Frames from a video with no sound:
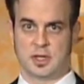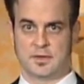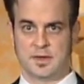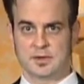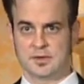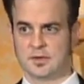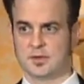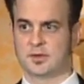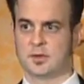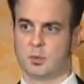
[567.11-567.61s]
and
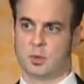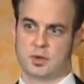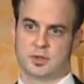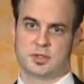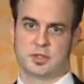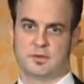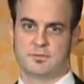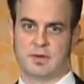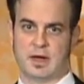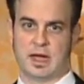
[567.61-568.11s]
this is the
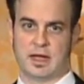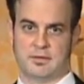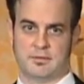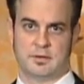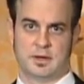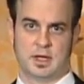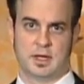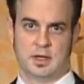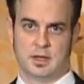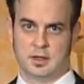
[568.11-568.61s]

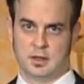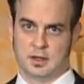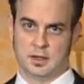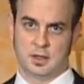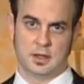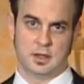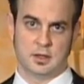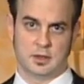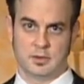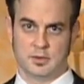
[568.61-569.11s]

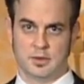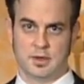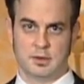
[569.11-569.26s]
125.